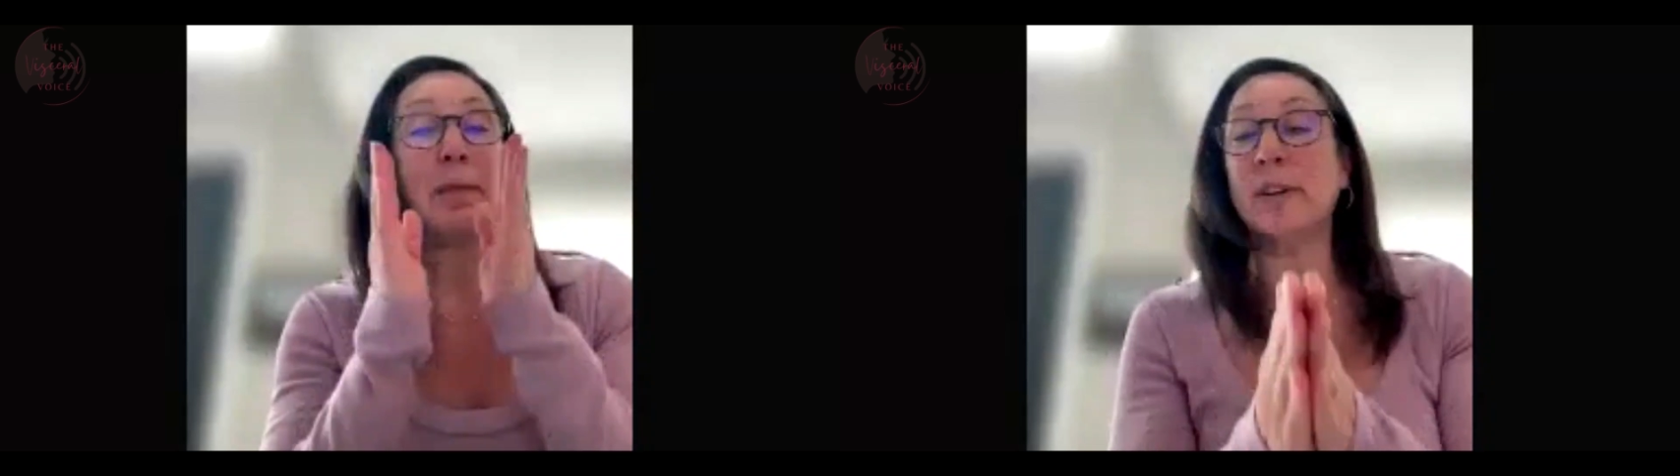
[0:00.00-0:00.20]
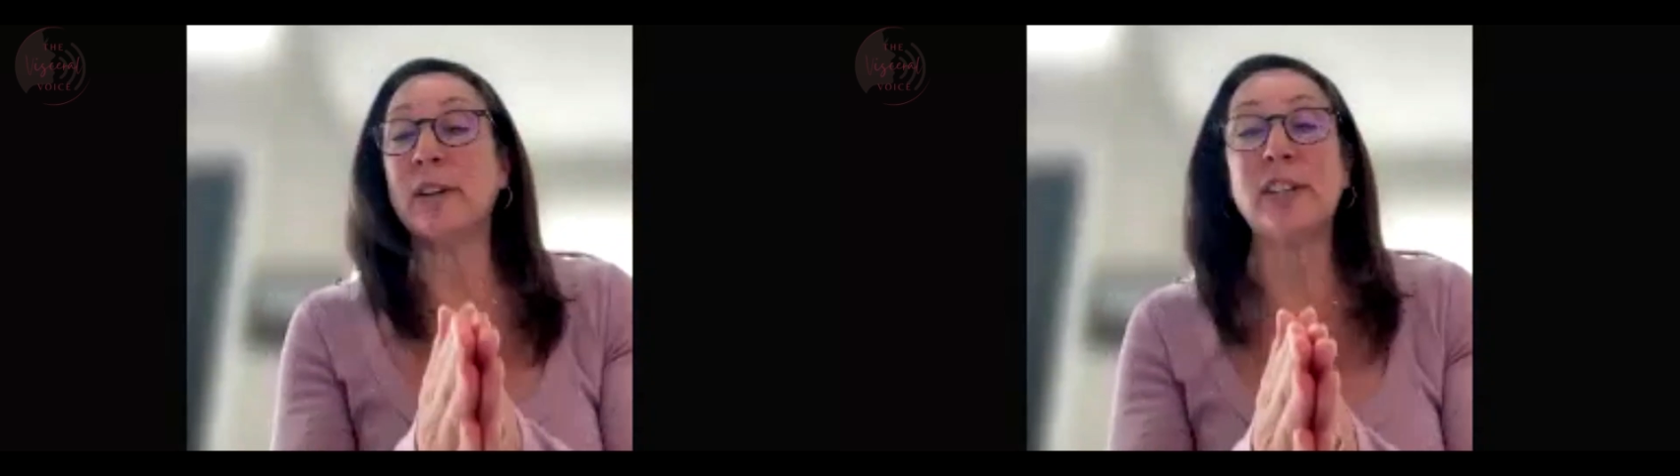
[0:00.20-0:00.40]

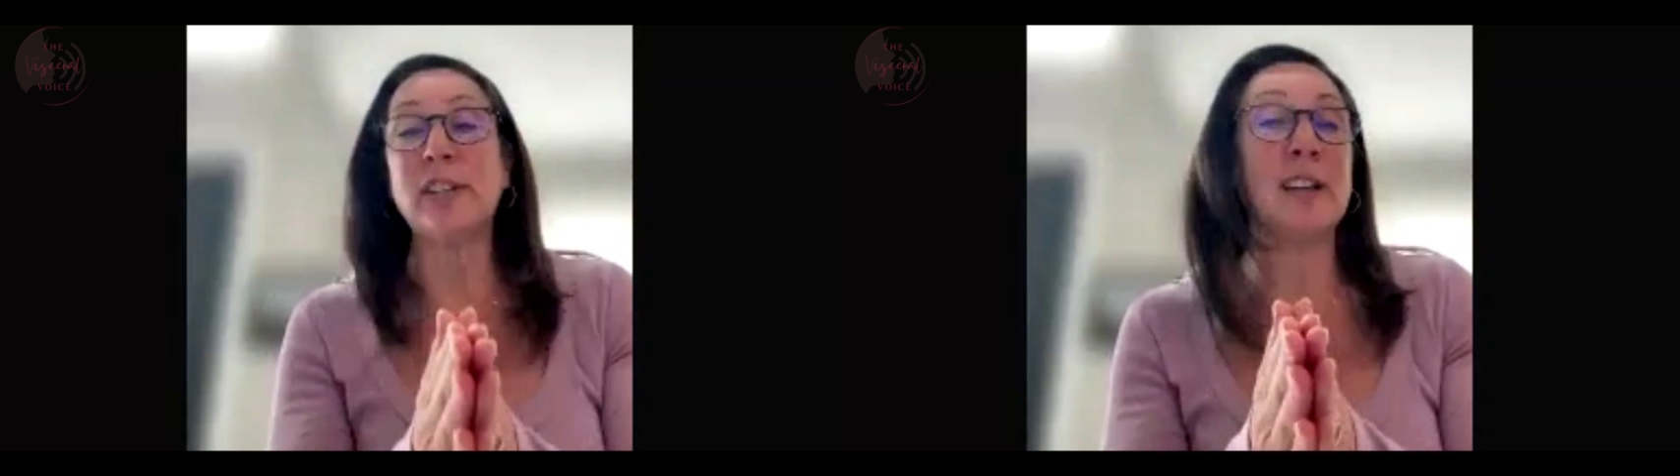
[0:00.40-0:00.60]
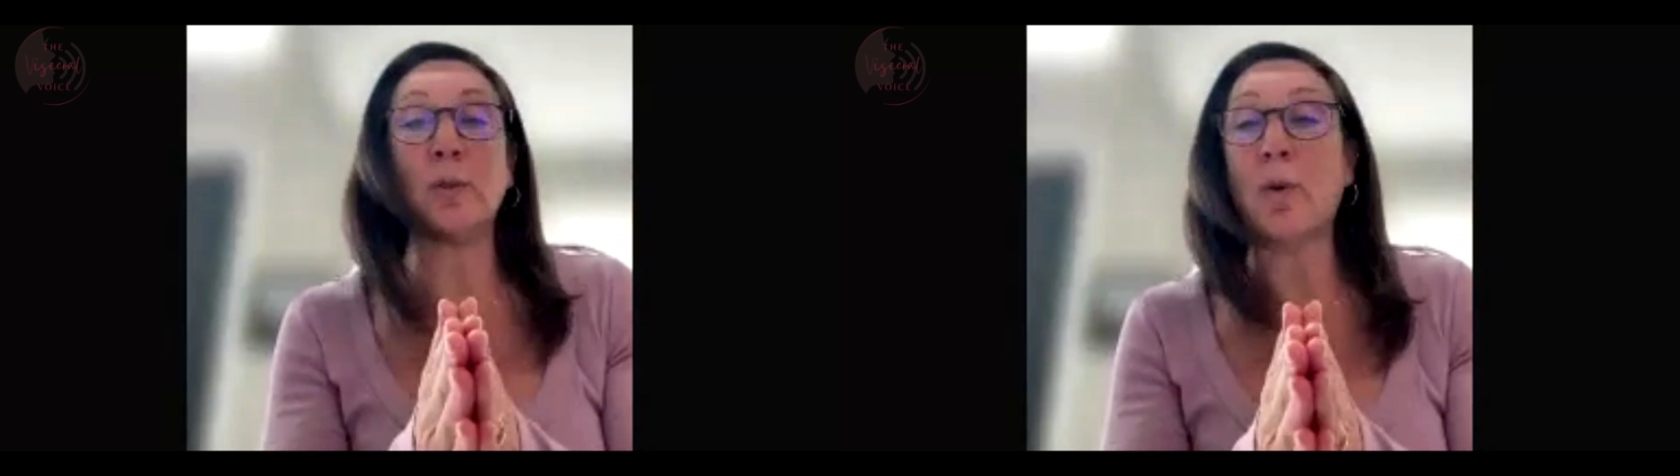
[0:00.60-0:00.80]

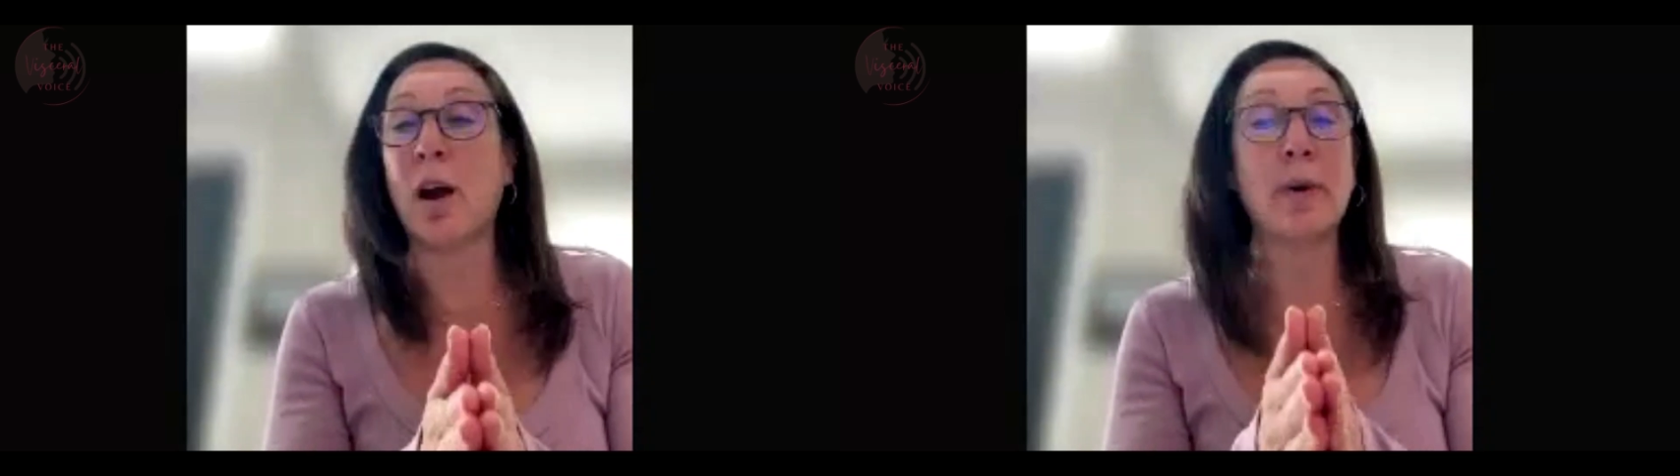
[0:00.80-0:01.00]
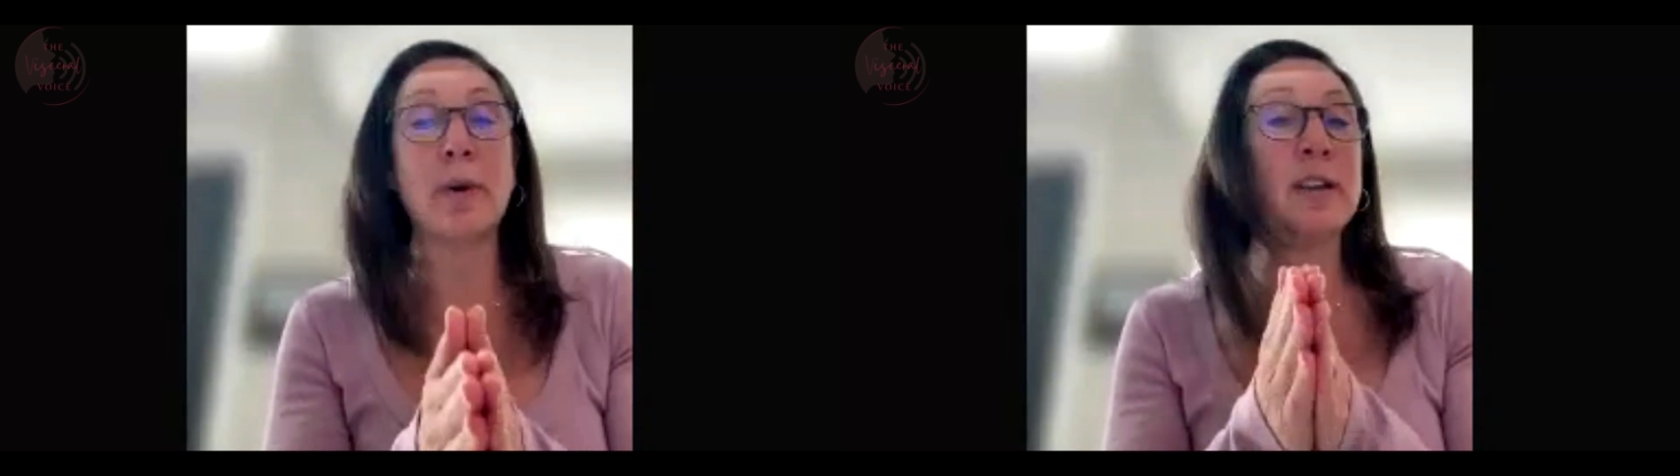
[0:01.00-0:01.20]
appreciate you
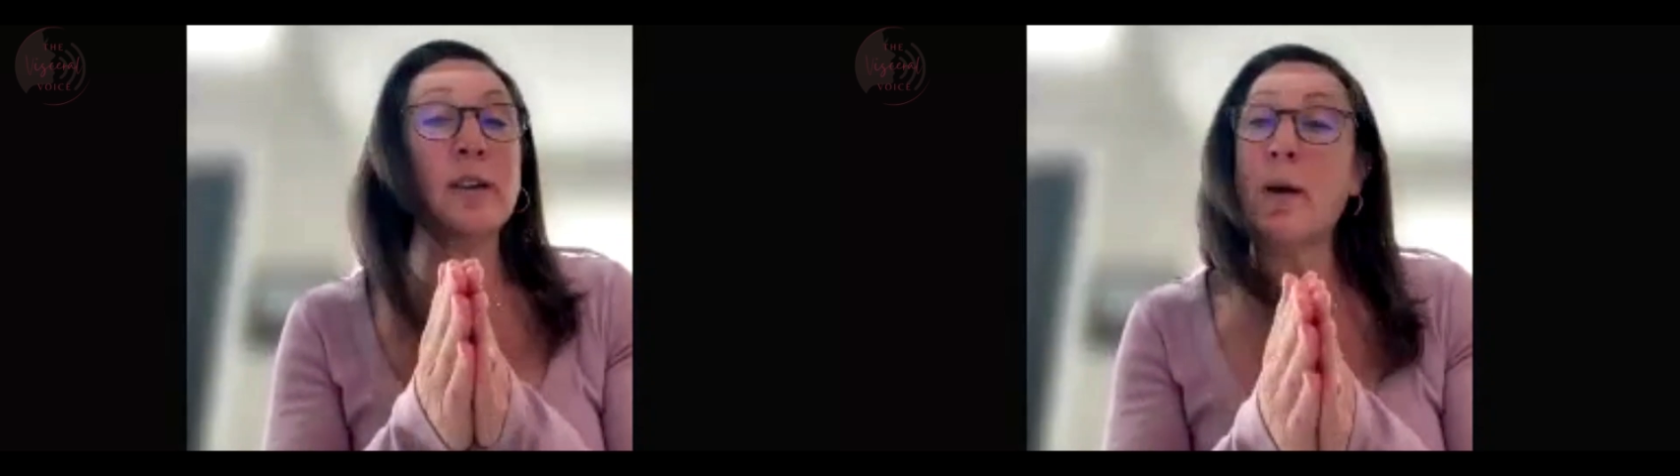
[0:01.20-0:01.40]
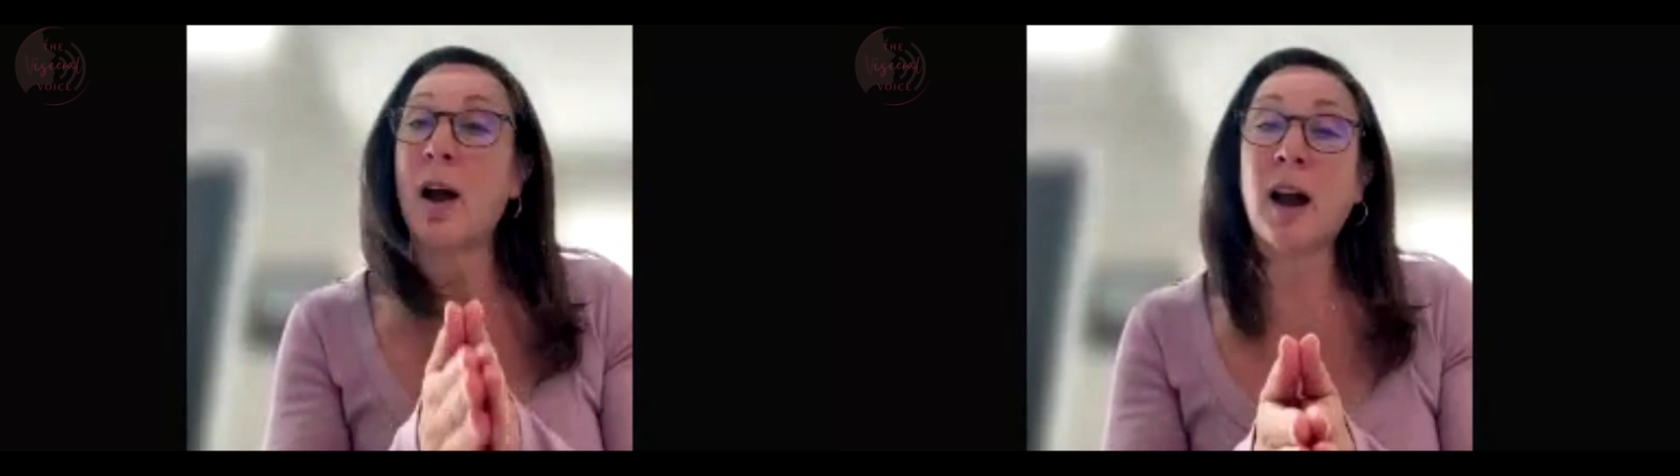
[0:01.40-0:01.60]
are where you